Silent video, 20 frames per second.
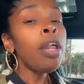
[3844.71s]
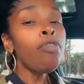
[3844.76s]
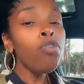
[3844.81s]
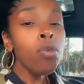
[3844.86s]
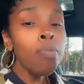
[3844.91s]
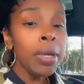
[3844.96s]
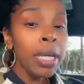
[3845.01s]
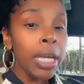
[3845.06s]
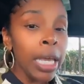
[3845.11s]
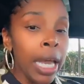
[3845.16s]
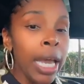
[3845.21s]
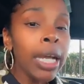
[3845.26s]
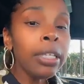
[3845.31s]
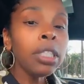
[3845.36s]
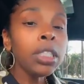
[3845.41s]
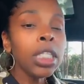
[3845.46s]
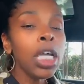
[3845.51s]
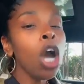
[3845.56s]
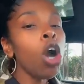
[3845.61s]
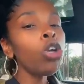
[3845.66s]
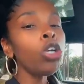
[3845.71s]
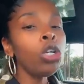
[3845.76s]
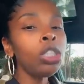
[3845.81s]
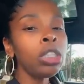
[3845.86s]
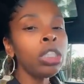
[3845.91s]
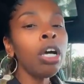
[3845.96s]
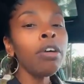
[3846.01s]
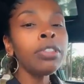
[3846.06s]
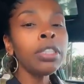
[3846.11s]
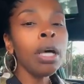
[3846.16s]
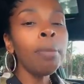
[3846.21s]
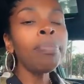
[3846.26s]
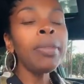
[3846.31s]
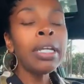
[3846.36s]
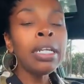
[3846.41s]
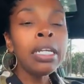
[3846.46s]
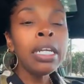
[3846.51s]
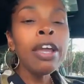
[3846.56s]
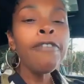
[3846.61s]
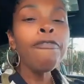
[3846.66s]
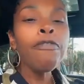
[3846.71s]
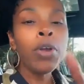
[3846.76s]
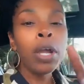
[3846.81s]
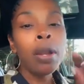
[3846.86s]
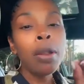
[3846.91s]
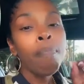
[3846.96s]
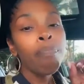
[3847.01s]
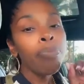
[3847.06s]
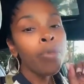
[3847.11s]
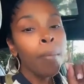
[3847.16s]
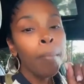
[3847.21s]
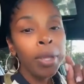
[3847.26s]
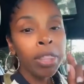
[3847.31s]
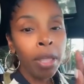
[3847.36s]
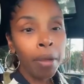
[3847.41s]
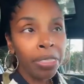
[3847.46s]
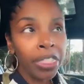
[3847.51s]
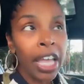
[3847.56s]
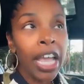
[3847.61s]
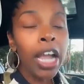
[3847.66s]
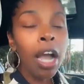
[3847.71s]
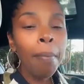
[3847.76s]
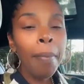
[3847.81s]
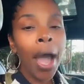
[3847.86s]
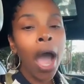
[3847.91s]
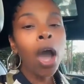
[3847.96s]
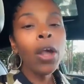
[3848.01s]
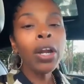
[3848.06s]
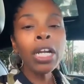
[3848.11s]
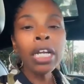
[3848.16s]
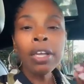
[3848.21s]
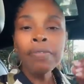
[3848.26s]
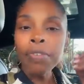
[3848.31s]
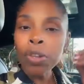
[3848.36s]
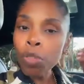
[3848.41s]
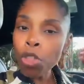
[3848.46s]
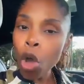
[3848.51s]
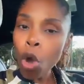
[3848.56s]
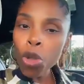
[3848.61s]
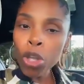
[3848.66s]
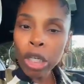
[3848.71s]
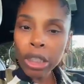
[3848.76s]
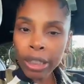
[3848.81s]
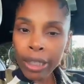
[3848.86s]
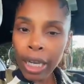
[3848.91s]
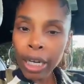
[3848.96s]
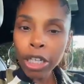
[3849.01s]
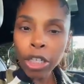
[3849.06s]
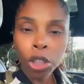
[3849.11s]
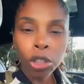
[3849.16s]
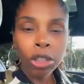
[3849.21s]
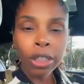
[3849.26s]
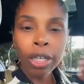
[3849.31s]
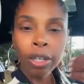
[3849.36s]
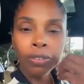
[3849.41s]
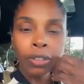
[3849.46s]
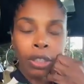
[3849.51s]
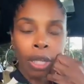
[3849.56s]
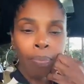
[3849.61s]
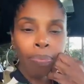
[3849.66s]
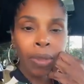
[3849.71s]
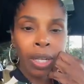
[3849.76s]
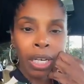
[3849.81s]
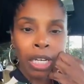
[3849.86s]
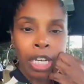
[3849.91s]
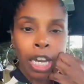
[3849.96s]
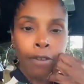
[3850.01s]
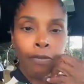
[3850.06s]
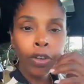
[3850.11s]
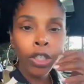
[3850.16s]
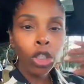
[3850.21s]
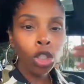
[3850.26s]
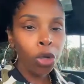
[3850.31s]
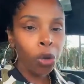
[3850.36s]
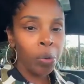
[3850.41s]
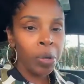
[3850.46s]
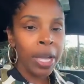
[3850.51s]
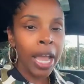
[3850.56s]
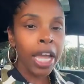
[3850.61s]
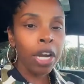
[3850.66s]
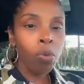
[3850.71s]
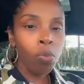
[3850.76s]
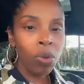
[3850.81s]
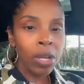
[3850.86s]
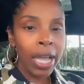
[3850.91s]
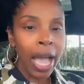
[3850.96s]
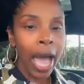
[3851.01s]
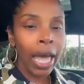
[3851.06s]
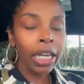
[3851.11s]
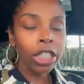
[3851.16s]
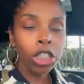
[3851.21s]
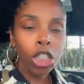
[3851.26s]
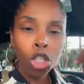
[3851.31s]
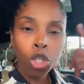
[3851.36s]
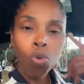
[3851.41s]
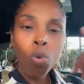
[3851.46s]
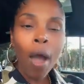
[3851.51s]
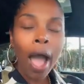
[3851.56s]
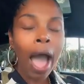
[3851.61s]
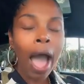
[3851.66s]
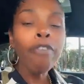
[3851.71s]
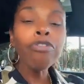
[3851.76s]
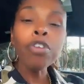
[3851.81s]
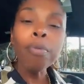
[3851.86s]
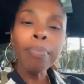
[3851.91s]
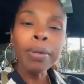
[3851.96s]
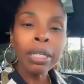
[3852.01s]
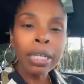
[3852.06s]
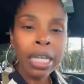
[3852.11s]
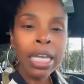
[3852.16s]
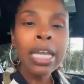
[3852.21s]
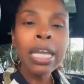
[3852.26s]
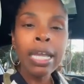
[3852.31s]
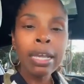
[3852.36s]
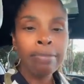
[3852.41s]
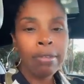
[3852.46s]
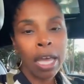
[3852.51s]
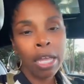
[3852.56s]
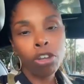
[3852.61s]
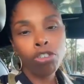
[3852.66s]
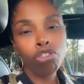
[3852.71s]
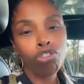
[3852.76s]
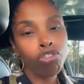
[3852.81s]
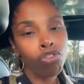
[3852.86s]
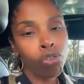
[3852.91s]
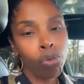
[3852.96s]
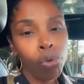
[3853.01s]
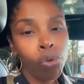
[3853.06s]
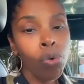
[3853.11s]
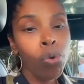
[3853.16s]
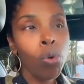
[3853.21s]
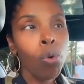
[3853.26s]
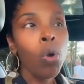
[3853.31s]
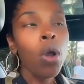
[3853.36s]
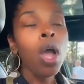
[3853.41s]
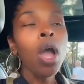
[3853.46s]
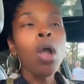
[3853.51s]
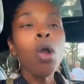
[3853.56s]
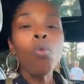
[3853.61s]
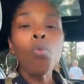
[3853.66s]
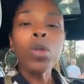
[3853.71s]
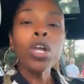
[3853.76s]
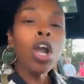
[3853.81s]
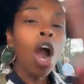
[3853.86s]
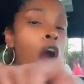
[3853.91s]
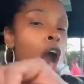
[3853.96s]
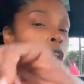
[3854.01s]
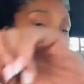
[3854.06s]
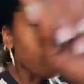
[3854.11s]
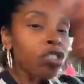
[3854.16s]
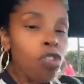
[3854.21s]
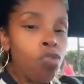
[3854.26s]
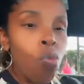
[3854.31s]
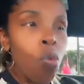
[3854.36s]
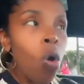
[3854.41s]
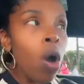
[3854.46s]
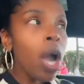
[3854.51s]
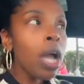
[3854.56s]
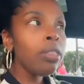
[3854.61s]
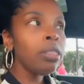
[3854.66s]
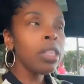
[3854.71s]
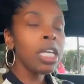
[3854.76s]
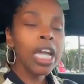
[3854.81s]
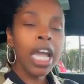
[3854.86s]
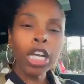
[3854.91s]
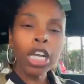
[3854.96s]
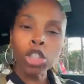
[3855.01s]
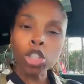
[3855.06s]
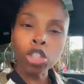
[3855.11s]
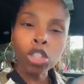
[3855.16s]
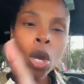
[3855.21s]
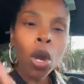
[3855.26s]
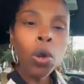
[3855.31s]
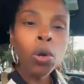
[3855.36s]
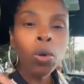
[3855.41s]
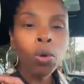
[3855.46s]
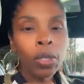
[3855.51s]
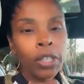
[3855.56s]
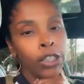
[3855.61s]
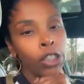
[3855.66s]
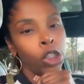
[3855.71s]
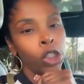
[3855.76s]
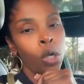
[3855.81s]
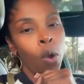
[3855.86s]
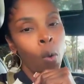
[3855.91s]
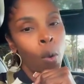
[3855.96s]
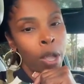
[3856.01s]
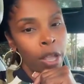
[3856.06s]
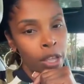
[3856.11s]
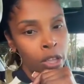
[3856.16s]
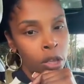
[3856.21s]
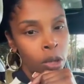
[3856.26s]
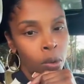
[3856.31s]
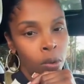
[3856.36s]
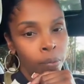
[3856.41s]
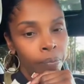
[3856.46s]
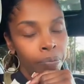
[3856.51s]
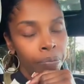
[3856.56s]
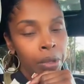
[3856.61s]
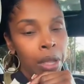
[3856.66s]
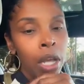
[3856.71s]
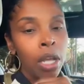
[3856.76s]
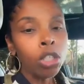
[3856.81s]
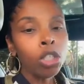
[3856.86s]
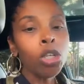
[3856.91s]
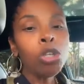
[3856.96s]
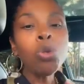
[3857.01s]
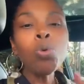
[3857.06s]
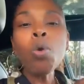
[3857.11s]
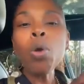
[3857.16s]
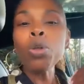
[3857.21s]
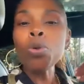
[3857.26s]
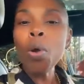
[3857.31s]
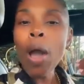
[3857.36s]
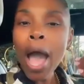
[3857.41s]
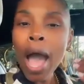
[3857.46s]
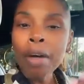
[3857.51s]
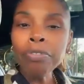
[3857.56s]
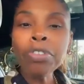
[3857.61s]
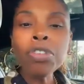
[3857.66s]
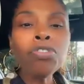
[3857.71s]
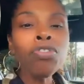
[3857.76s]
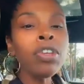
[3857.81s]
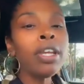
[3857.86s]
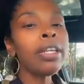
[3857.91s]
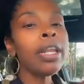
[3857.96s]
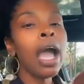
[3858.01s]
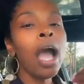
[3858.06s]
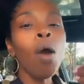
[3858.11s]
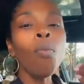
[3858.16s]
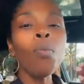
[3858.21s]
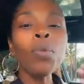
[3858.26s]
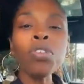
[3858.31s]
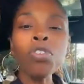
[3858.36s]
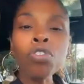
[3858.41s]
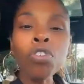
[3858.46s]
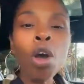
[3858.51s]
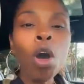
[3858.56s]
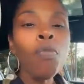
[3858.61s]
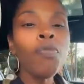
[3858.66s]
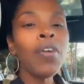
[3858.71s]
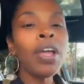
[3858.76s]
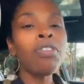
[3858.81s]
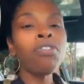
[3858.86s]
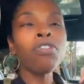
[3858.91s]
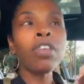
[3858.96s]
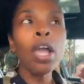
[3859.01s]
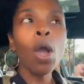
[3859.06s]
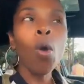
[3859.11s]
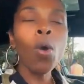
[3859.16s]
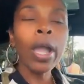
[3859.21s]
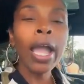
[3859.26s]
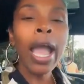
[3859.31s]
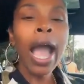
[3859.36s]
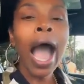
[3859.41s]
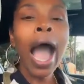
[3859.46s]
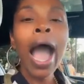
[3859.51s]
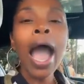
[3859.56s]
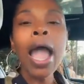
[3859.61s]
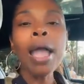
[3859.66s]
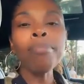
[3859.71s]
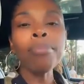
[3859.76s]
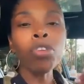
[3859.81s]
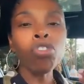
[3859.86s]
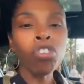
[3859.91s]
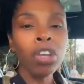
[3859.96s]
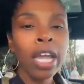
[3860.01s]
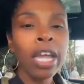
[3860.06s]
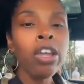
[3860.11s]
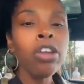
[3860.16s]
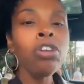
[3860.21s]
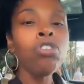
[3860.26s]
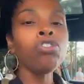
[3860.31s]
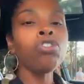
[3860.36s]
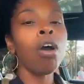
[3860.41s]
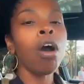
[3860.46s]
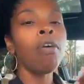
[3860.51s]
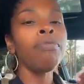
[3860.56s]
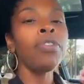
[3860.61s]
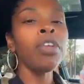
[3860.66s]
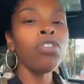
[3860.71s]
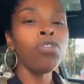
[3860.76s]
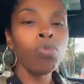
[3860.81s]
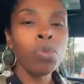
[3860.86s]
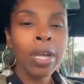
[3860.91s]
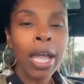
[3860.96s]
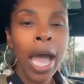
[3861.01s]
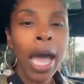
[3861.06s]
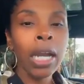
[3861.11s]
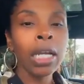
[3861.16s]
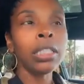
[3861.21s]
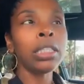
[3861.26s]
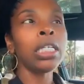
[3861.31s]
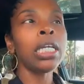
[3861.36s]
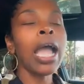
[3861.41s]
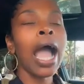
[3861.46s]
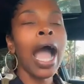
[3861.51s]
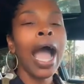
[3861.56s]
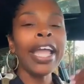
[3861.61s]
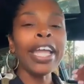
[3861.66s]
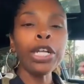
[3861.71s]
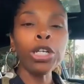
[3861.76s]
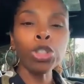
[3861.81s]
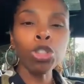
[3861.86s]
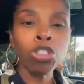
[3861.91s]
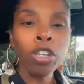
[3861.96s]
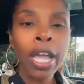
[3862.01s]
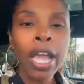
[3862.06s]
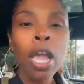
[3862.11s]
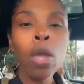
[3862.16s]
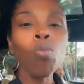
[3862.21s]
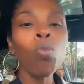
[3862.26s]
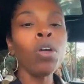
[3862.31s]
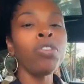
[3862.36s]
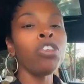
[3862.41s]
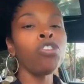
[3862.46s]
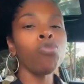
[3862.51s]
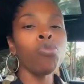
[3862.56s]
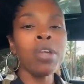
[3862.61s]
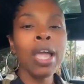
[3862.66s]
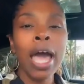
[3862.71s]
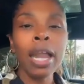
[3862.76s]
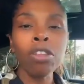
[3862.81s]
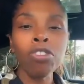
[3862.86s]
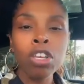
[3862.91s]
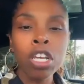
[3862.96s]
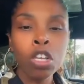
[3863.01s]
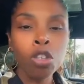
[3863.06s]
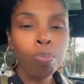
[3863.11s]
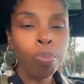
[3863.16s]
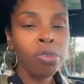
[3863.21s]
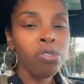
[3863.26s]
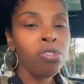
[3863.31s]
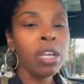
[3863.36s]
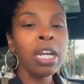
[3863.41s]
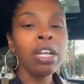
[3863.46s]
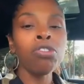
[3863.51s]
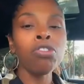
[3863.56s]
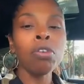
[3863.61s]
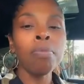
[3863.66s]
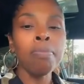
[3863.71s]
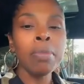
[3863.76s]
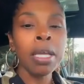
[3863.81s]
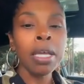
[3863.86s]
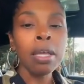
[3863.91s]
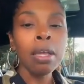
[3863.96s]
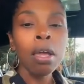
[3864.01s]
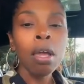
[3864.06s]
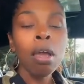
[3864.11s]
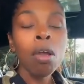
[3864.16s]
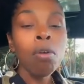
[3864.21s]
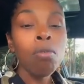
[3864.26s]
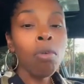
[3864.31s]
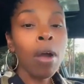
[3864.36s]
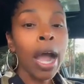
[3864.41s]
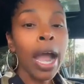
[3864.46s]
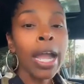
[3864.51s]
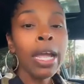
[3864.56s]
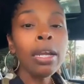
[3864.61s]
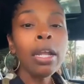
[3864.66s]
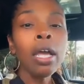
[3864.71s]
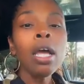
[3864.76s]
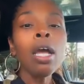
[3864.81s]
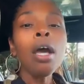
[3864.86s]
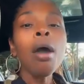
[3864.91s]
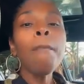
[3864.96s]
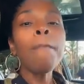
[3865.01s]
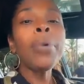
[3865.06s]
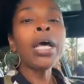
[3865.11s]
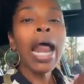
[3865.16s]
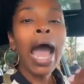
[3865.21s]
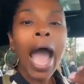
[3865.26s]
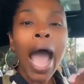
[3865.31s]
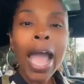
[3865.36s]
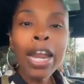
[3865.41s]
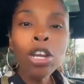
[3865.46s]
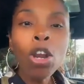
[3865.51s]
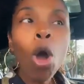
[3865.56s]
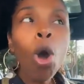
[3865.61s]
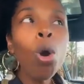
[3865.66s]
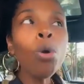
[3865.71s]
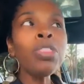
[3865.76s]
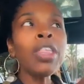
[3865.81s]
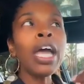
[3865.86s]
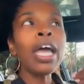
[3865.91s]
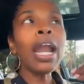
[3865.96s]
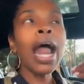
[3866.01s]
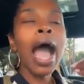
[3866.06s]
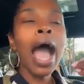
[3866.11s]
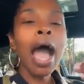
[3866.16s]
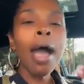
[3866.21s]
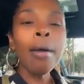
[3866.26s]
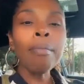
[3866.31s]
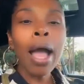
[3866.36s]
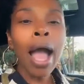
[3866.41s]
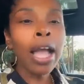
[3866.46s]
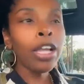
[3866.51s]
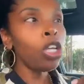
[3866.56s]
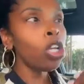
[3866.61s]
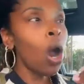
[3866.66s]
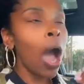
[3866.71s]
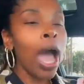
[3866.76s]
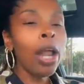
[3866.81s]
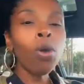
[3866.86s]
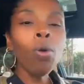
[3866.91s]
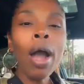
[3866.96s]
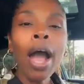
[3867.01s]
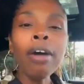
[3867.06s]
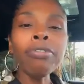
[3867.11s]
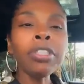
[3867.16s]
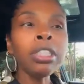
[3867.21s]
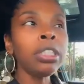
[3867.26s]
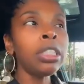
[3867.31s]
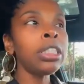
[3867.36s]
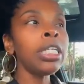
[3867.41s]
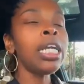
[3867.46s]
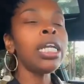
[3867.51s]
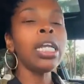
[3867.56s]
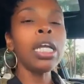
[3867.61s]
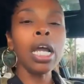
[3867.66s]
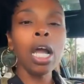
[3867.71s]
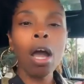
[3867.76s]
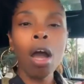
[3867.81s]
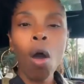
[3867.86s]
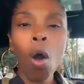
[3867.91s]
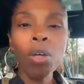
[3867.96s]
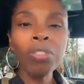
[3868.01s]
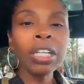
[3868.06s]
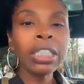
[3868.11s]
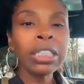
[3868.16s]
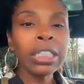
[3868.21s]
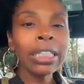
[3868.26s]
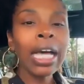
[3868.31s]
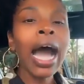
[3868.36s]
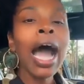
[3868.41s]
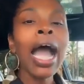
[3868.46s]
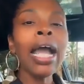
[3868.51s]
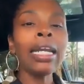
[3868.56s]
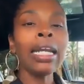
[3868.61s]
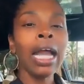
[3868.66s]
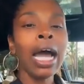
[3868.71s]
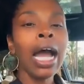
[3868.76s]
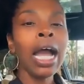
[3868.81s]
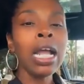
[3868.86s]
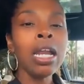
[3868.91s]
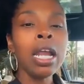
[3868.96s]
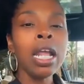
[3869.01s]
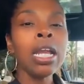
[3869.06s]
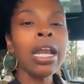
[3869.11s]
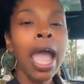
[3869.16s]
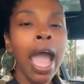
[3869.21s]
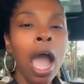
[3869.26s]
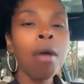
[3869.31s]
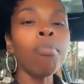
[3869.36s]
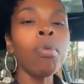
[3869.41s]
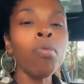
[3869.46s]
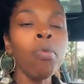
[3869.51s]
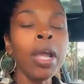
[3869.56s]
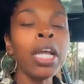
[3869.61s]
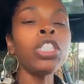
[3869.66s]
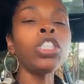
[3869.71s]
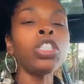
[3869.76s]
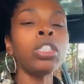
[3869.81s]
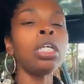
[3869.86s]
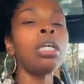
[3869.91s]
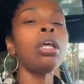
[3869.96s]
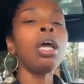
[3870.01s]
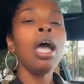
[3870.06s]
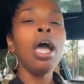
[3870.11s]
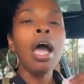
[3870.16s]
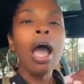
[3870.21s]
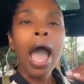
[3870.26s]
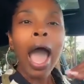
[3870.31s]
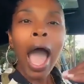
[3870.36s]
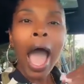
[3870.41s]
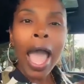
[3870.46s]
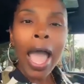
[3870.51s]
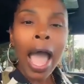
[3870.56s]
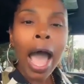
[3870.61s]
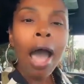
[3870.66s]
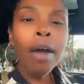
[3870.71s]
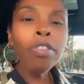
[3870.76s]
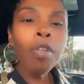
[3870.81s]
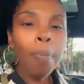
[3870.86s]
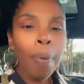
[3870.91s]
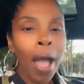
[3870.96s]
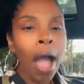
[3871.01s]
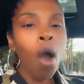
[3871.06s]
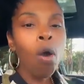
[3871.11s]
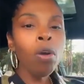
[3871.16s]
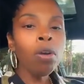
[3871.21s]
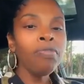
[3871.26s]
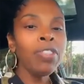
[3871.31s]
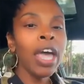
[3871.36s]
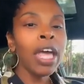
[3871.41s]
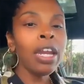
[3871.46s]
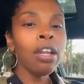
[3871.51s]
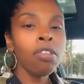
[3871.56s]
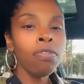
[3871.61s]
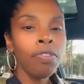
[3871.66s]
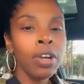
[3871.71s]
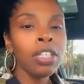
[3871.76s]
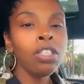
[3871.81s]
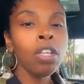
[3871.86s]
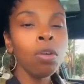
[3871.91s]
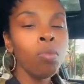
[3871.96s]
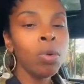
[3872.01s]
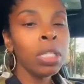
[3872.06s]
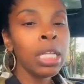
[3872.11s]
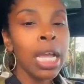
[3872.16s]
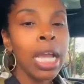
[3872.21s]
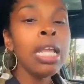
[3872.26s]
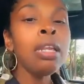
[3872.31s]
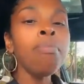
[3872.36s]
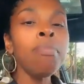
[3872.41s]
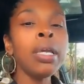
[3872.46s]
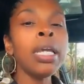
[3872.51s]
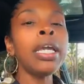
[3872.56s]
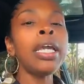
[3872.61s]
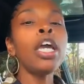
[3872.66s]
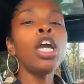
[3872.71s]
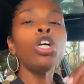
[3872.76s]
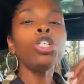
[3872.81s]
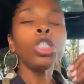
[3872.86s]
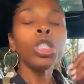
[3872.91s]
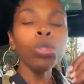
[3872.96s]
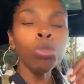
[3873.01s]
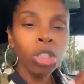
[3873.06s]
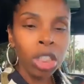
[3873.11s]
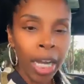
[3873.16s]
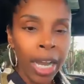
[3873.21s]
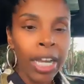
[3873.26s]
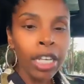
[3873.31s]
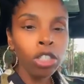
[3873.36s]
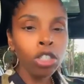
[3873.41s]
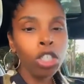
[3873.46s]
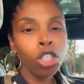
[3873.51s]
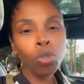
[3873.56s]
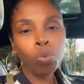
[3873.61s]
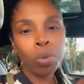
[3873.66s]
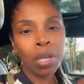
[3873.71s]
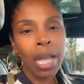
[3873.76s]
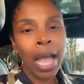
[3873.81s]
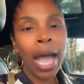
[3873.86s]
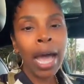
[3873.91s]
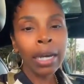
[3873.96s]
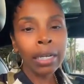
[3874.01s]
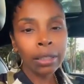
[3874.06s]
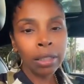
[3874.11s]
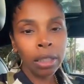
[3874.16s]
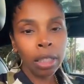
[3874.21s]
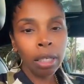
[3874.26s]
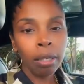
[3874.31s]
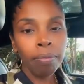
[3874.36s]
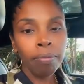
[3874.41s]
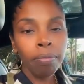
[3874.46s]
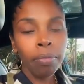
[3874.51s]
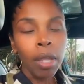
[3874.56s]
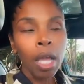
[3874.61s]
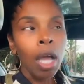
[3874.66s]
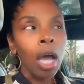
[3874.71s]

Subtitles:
But if you begin to tell yourself something different, But the thing about it, even though you're telling yourself something different to create a reality, you have to believe that it's true, regardless of what the external is showing you. So you have to sit down with self and say, okay, I'm the change of this reality. I understand what this reality is presenting to me, right? But I know that I don't have to sit on the sideline in admiration. I have the power that is vested within me to change this reality.